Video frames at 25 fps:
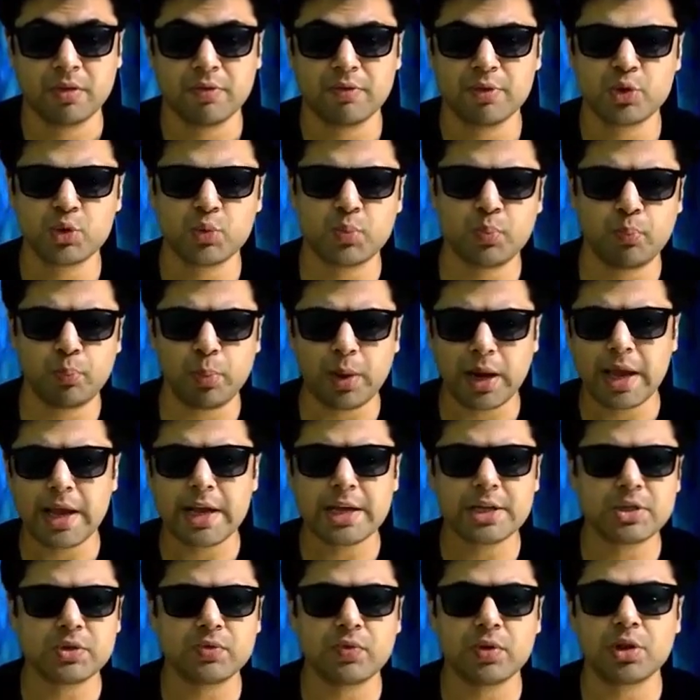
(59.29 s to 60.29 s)
which
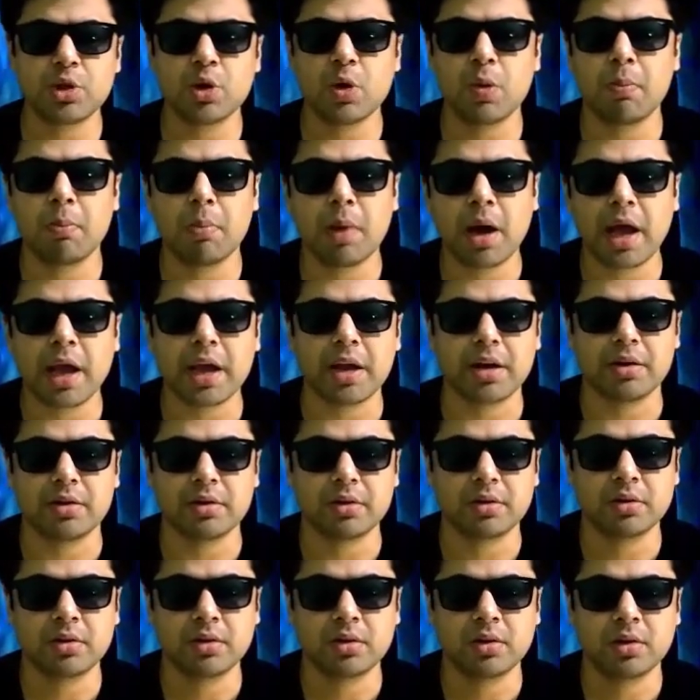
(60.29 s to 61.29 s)
plays with your mind,
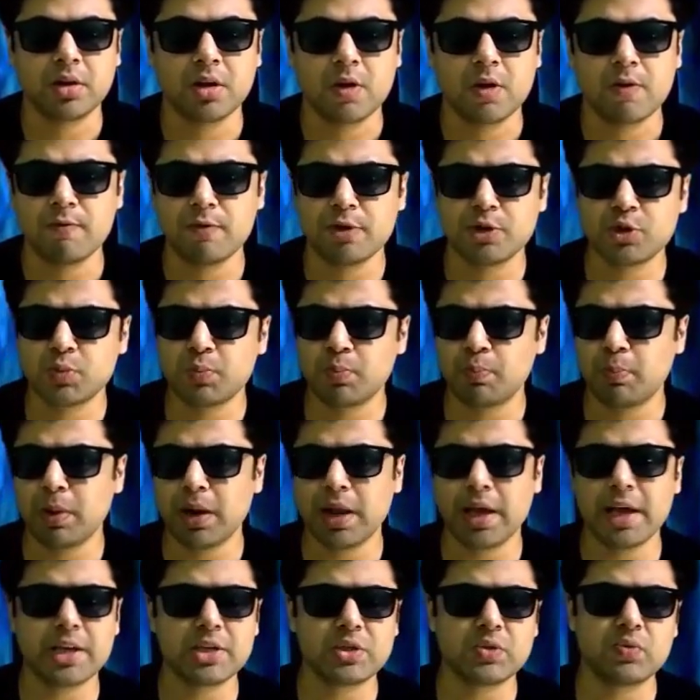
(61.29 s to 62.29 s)
which
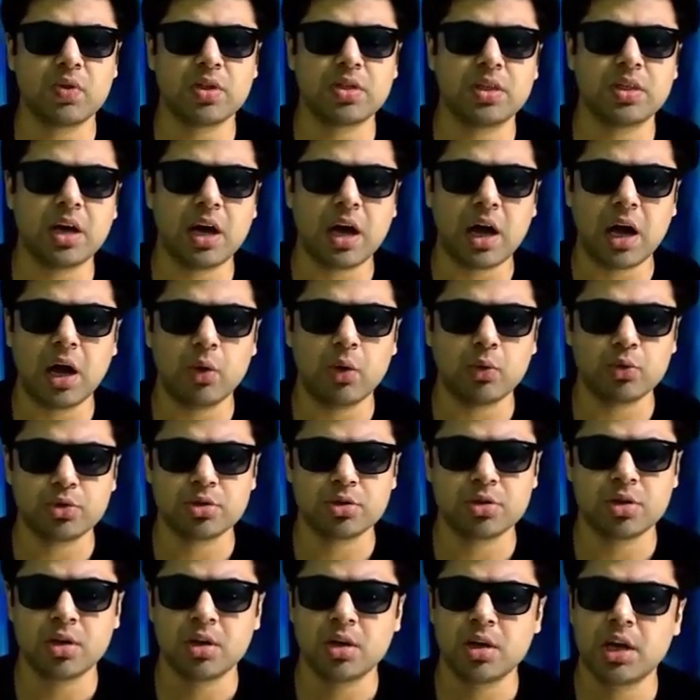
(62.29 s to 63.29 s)
plays with the
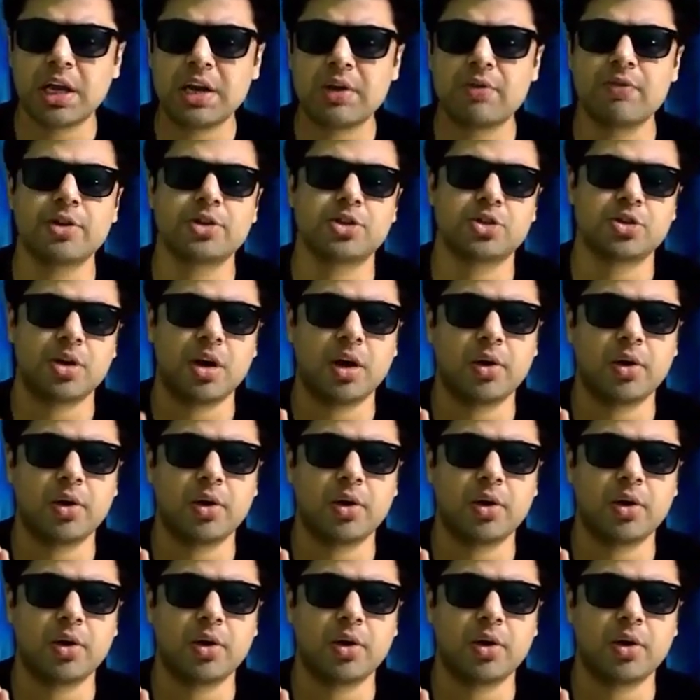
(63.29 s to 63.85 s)
house in which